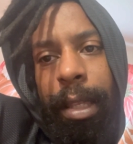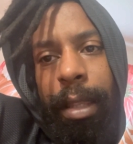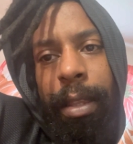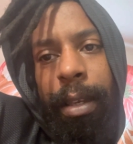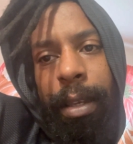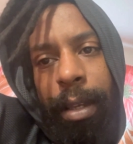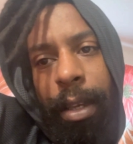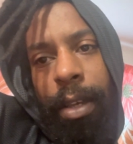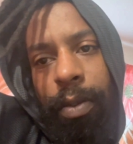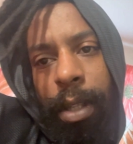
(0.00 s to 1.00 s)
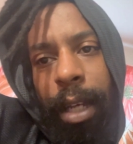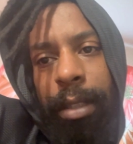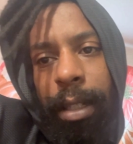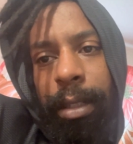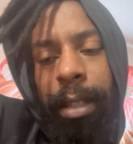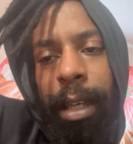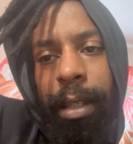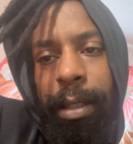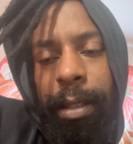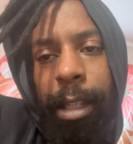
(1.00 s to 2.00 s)
the Israelite
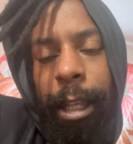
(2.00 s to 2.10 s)
success.